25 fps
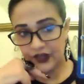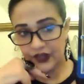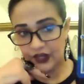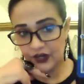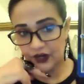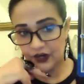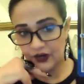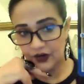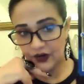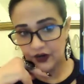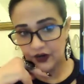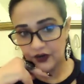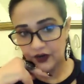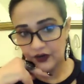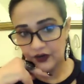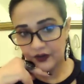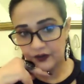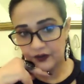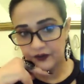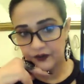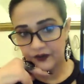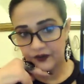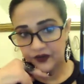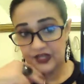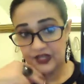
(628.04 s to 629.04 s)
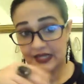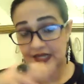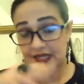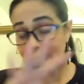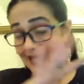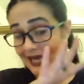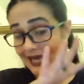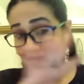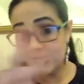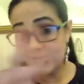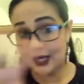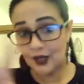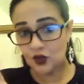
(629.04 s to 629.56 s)
here is
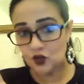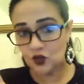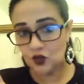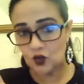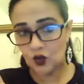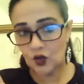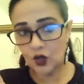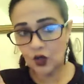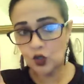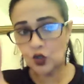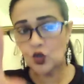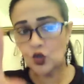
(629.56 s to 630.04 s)
eight or so